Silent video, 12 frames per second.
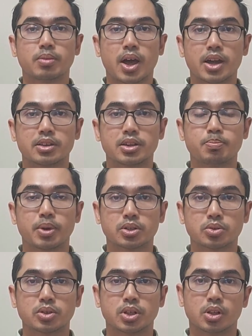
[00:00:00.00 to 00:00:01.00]
IT
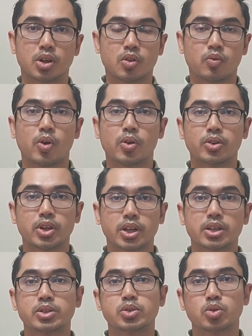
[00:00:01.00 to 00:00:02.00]
personnel for
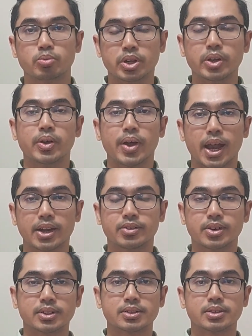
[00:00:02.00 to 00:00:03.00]
tickets to be
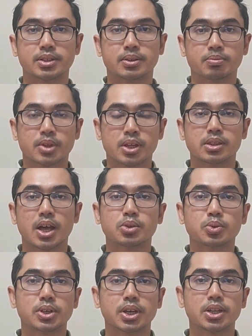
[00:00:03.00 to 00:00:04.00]
addressed. Thus,
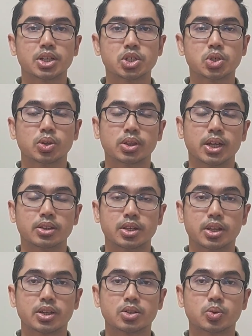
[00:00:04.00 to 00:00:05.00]
we can ensure that
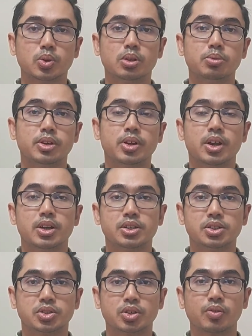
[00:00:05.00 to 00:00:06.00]
tickets will be
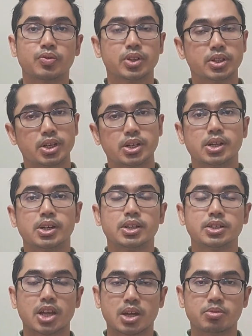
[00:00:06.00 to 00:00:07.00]
resolved in a
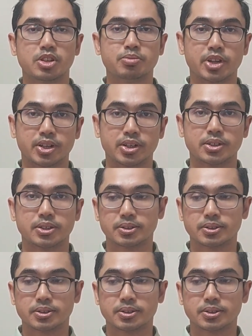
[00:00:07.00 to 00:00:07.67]
timely manner.